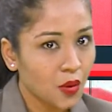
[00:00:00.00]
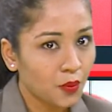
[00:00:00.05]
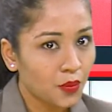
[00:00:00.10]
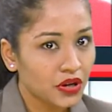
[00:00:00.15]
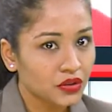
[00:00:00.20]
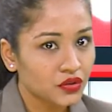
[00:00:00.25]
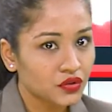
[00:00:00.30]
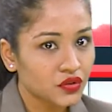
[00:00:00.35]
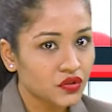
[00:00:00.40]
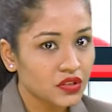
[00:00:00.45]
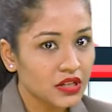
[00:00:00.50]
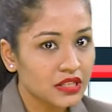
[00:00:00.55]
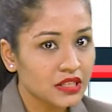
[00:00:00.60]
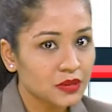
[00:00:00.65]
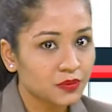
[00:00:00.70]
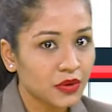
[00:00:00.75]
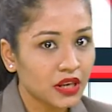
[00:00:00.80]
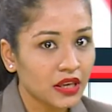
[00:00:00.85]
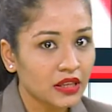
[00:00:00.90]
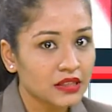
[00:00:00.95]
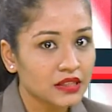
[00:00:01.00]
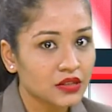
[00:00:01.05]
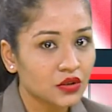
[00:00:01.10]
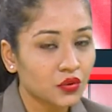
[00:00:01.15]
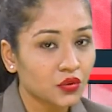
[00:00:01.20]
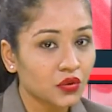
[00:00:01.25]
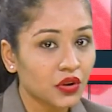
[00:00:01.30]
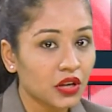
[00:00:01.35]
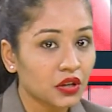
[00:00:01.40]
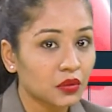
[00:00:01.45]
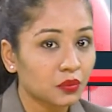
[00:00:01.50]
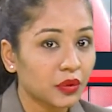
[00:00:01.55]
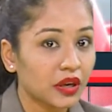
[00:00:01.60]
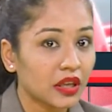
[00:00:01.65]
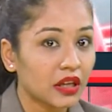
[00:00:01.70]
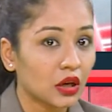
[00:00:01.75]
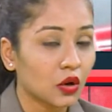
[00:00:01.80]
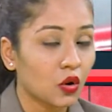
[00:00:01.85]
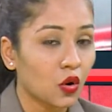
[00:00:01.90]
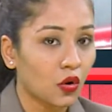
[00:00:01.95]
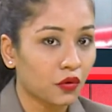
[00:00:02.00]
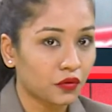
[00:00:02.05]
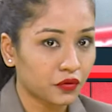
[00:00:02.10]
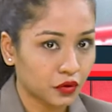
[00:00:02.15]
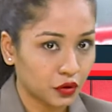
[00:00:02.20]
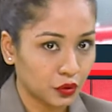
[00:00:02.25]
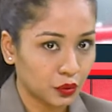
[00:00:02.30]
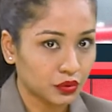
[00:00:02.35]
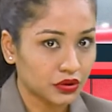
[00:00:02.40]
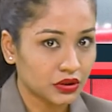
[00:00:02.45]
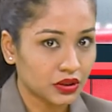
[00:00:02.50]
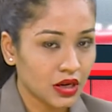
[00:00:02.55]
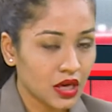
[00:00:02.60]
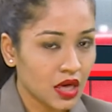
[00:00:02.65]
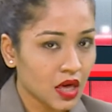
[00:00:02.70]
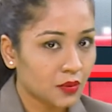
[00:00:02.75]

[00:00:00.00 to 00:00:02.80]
Patriji explains the real meaning of youth.